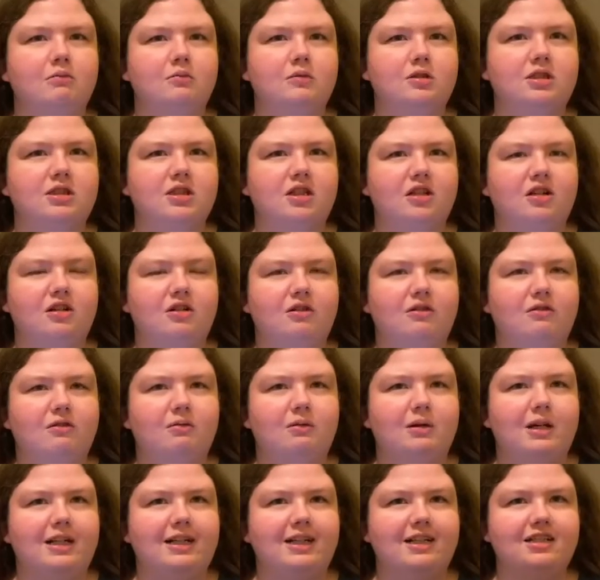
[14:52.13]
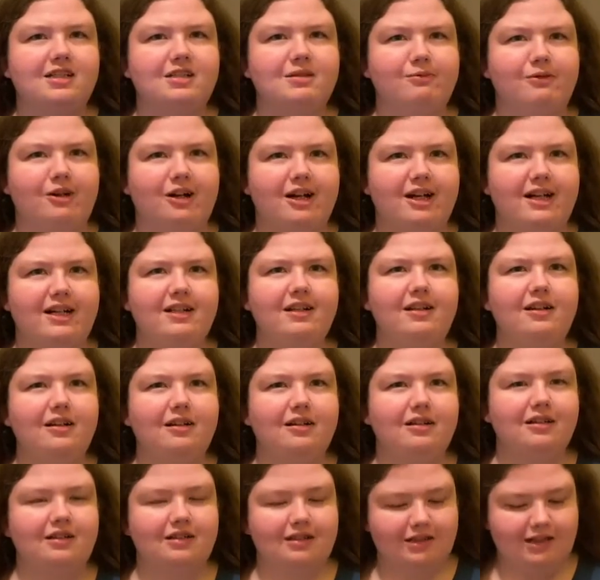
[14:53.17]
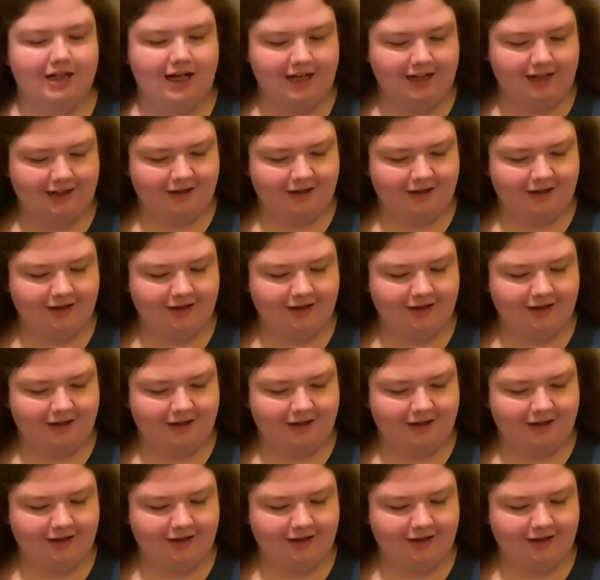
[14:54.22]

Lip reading: So, I did spread. I got